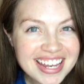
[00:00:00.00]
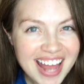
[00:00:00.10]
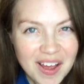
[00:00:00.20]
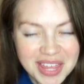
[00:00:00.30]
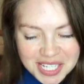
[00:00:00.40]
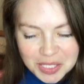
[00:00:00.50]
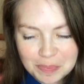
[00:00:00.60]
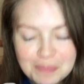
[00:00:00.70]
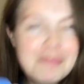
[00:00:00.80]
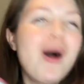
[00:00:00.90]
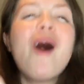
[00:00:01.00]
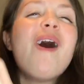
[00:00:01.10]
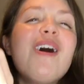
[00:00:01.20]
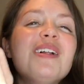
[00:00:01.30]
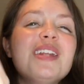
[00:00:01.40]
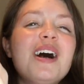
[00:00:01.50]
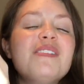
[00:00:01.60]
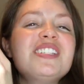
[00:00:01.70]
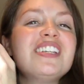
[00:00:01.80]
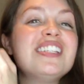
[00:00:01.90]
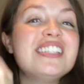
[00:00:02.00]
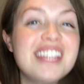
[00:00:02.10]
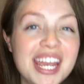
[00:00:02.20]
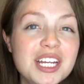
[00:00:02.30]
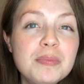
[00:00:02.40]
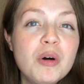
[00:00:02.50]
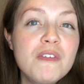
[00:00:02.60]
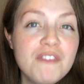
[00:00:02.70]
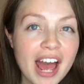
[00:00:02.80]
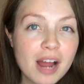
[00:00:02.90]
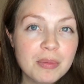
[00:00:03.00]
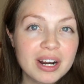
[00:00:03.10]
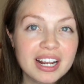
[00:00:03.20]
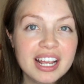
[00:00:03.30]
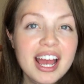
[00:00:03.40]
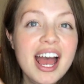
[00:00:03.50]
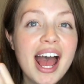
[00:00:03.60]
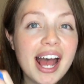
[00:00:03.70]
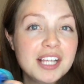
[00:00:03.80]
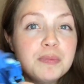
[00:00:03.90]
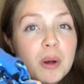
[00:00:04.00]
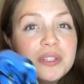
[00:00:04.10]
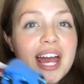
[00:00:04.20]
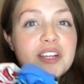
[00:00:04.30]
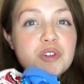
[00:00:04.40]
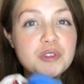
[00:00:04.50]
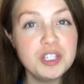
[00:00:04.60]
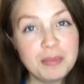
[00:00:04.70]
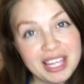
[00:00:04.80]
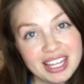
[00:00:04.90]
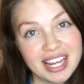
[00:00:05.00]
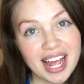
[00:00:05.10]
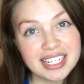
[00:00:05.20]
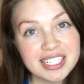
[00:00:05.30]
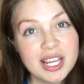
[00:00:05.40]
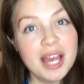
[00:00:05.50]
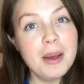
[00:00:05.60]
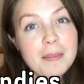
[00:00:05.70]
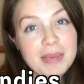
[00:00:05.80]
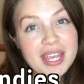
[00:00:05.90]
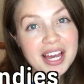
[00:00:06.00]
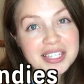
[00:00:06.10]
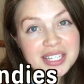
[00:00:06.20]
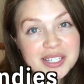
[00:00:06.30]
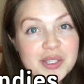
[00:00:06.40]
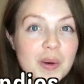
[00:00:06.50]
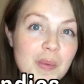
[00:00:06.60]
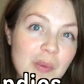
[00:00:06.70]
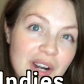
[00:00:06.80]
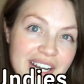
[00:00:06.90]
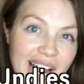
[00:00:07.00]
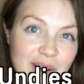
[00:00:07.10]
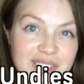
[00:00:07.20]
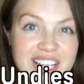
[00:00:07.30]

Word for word: Now this ball of sustainable fabric has potential to be the next MeUndies workout